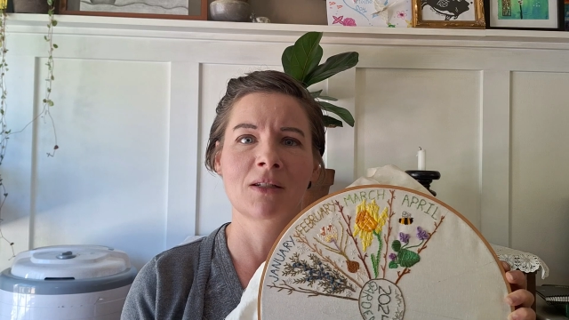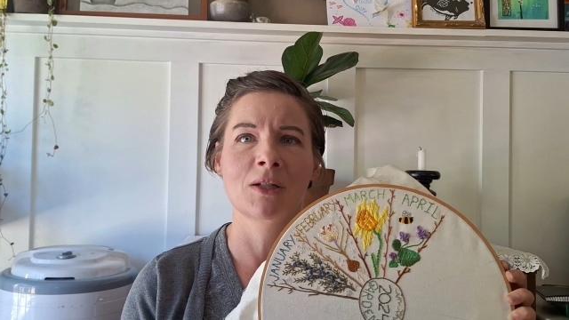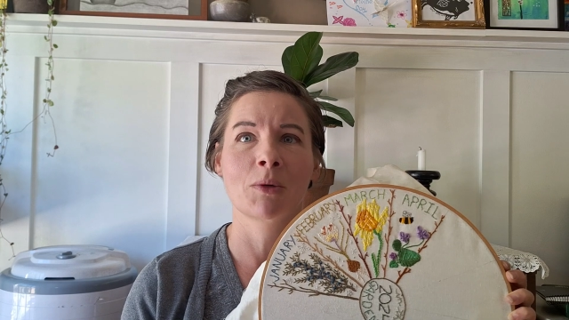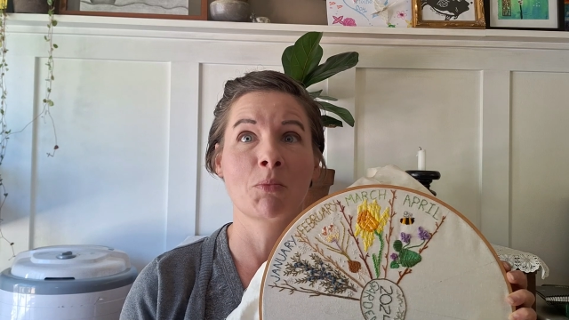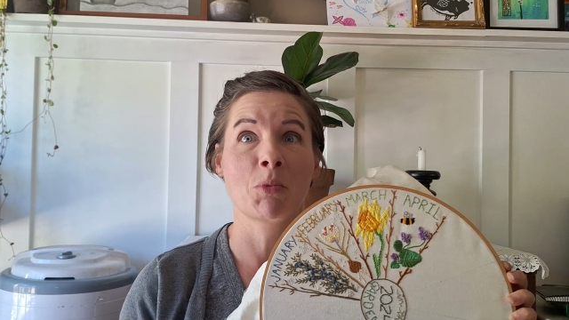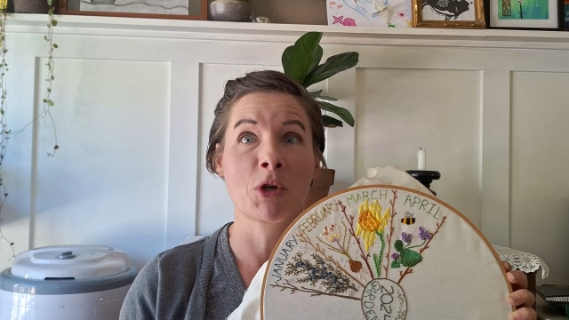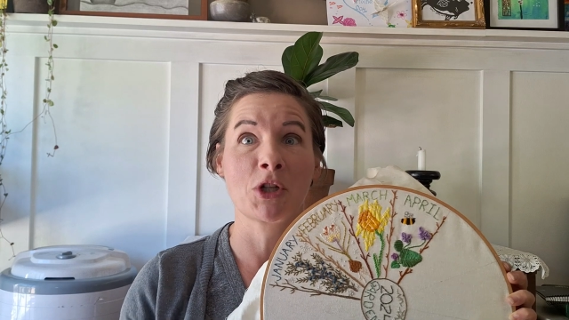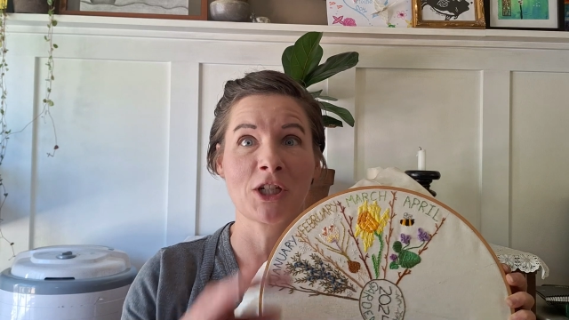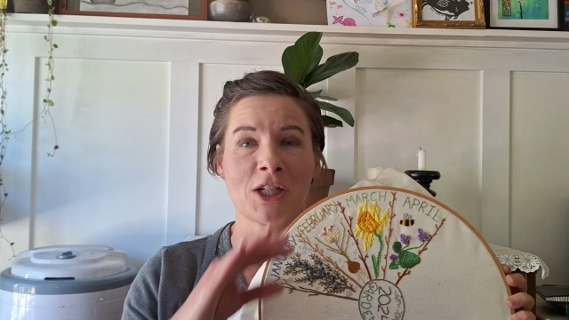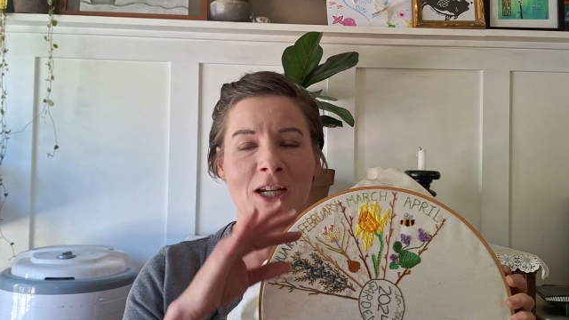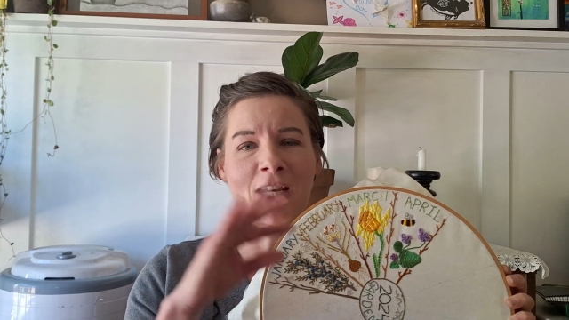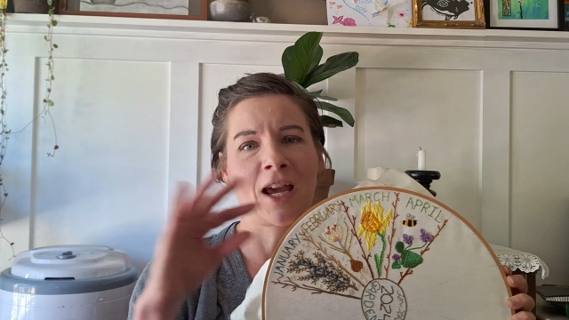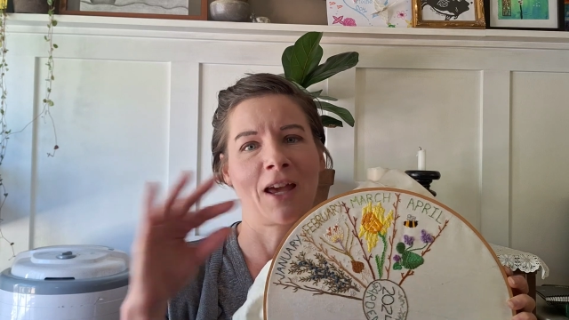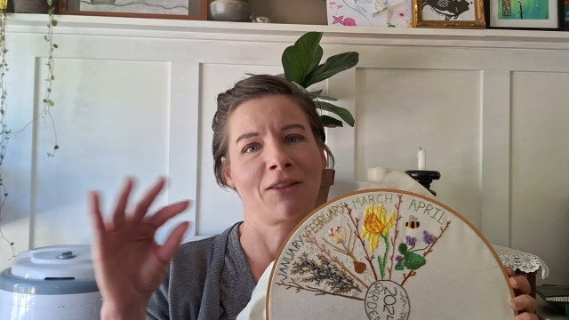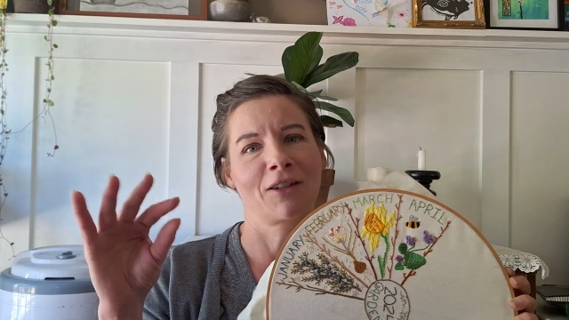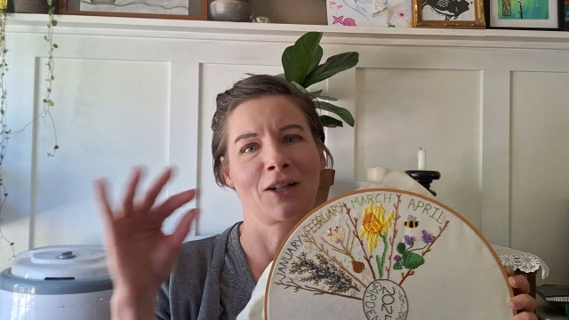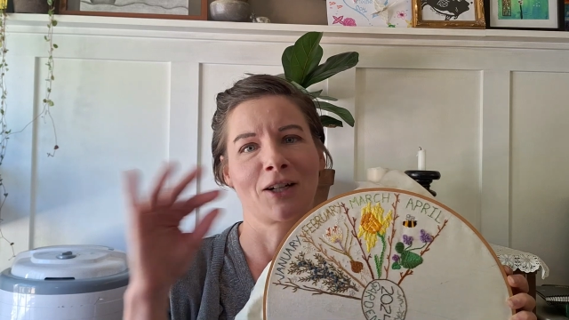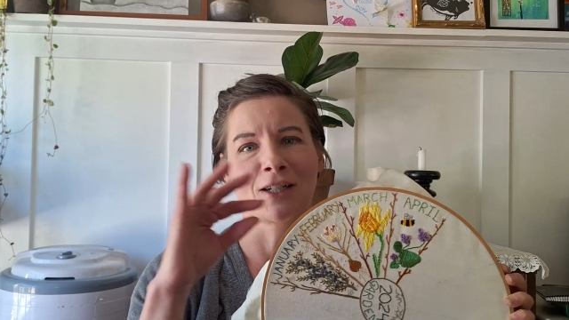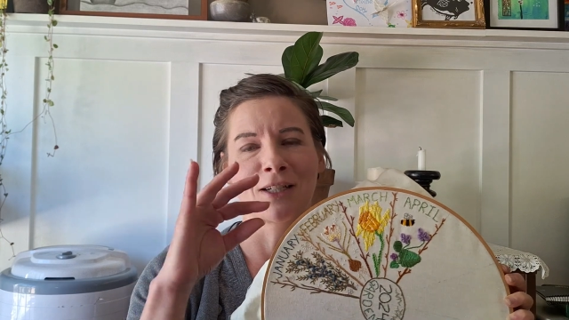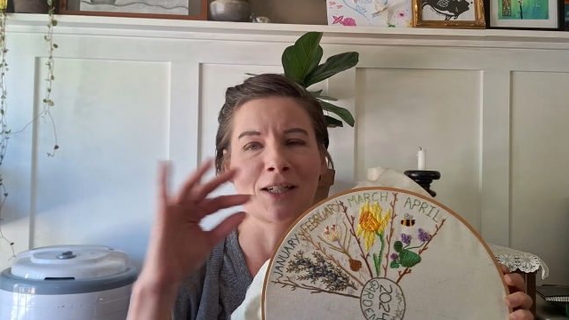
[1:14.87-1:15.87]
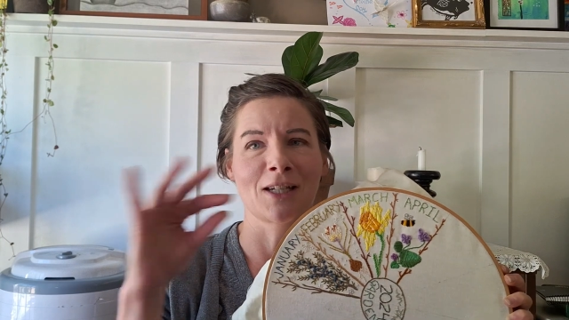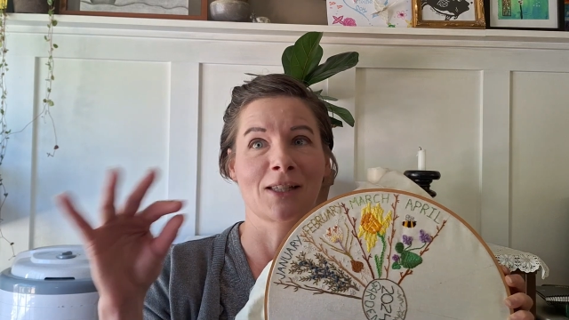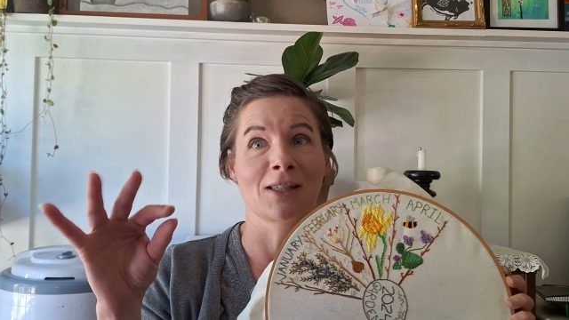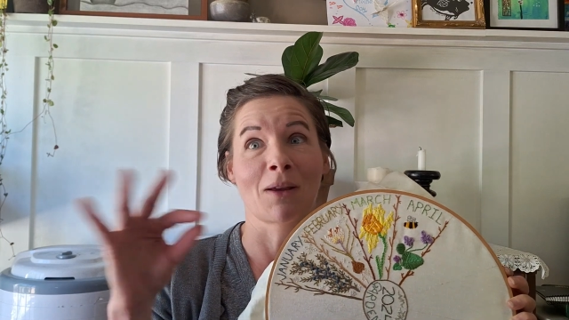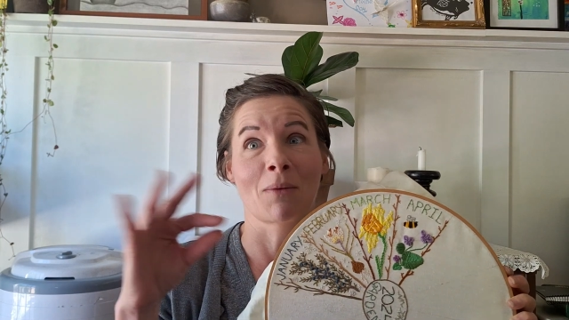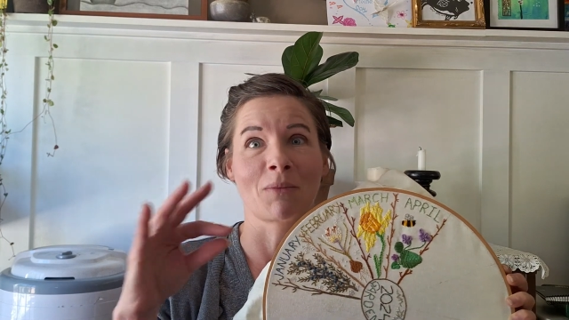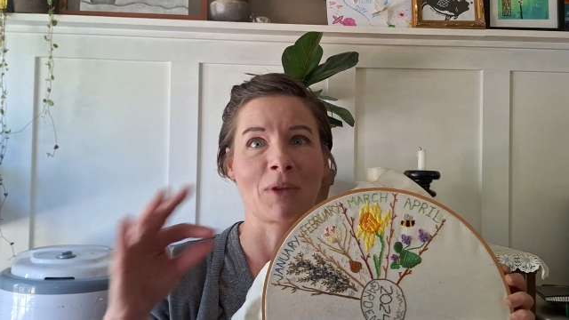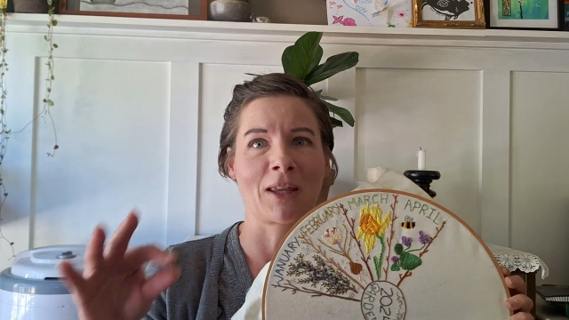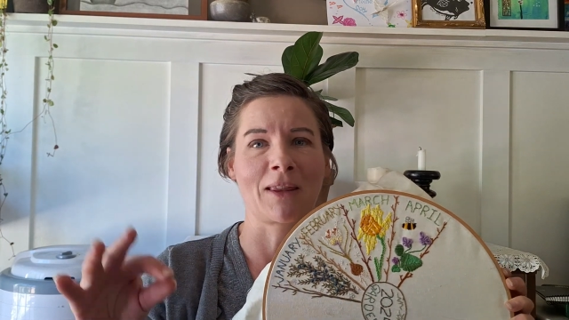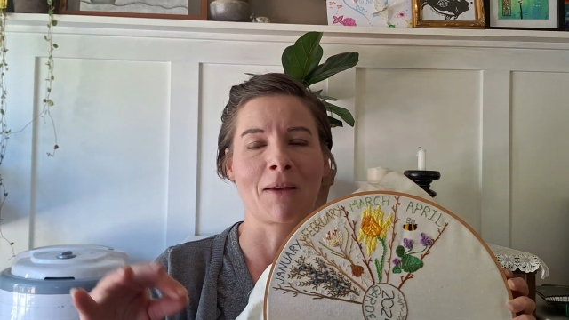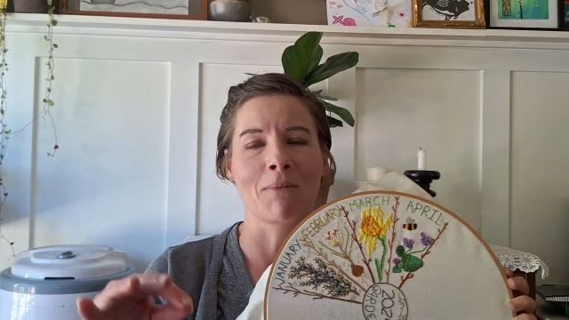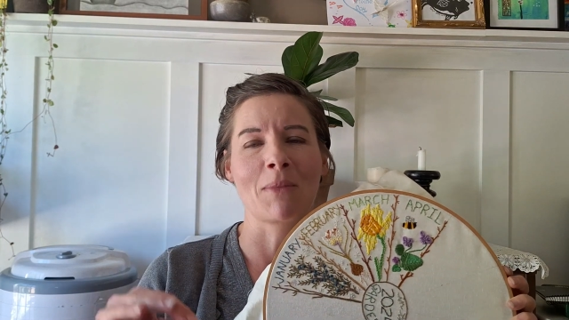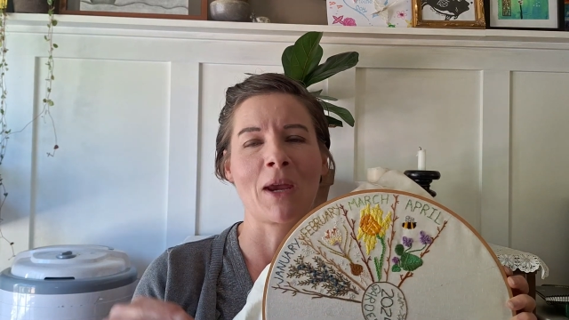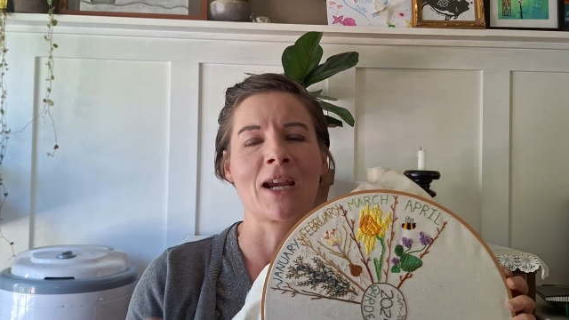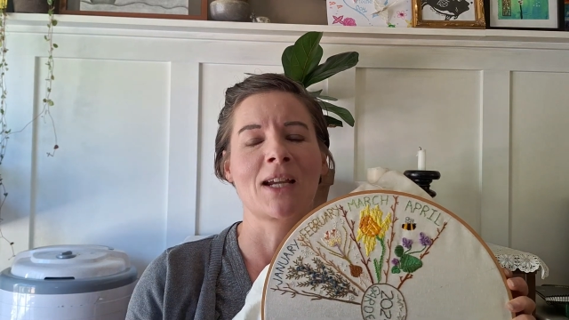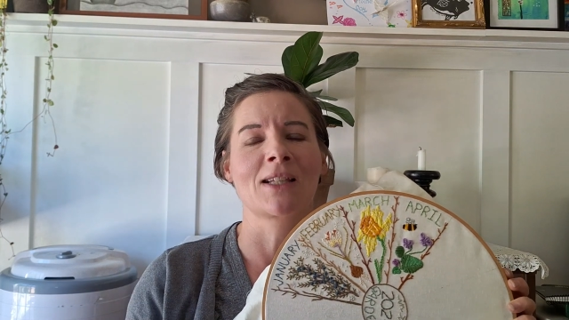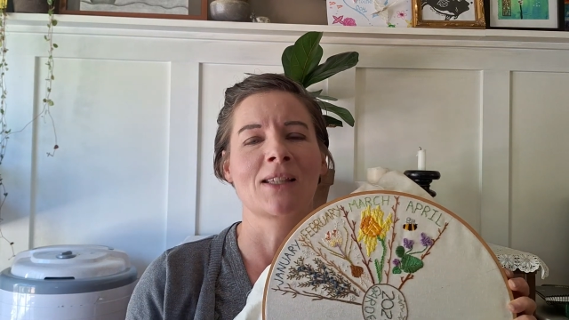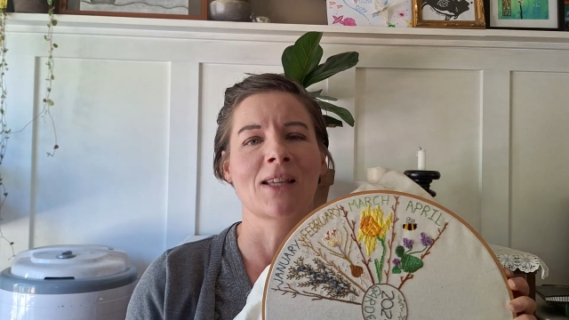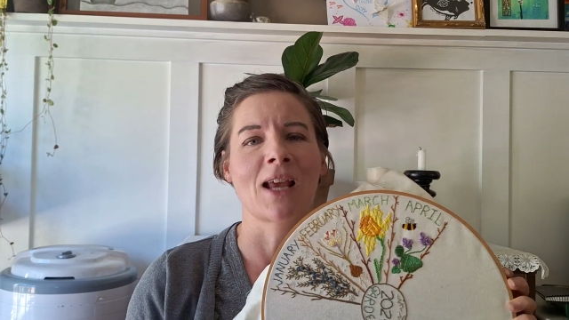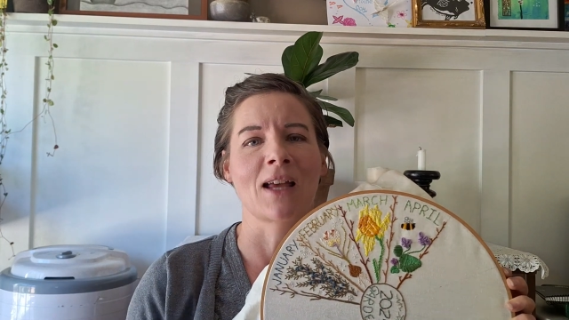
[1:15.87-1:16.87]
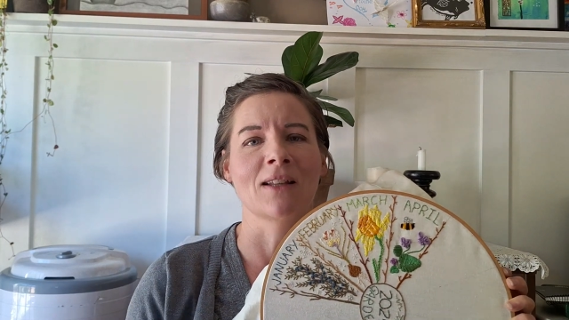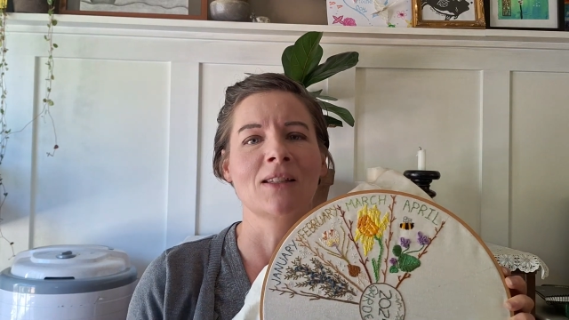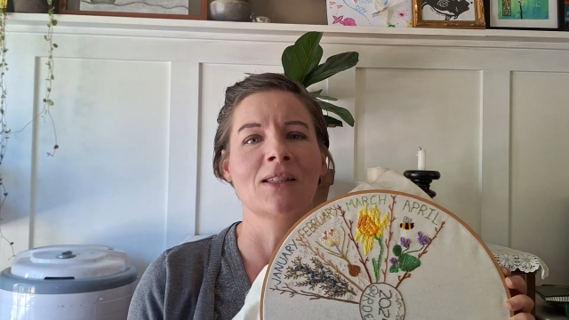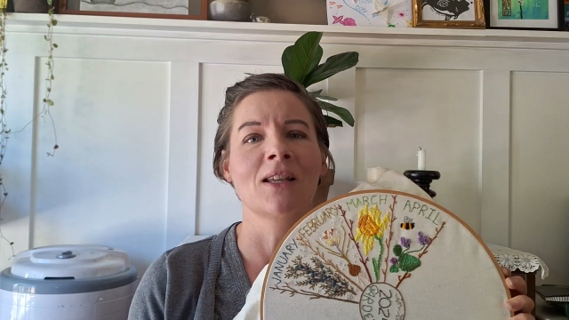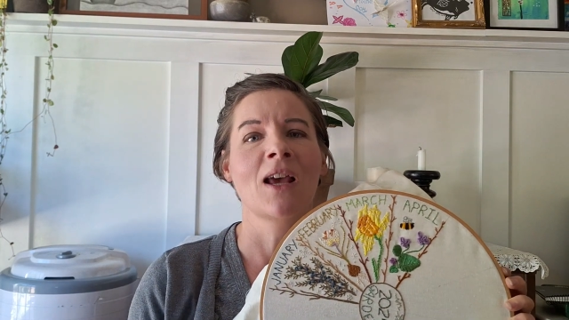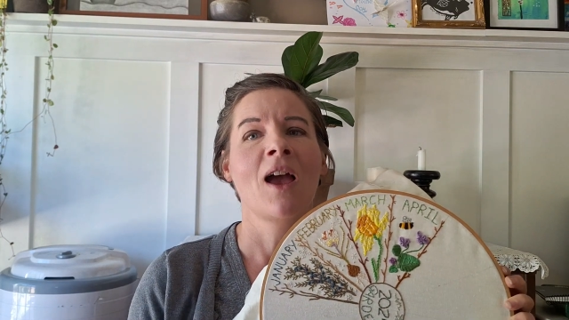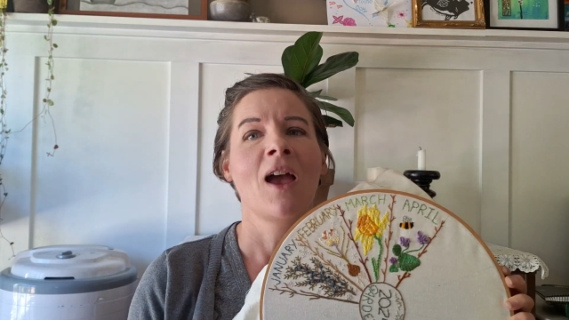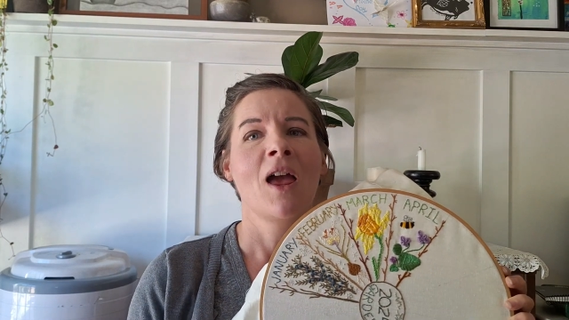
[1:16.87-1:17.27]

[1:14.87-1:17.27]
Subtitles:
put together into something that makes sense.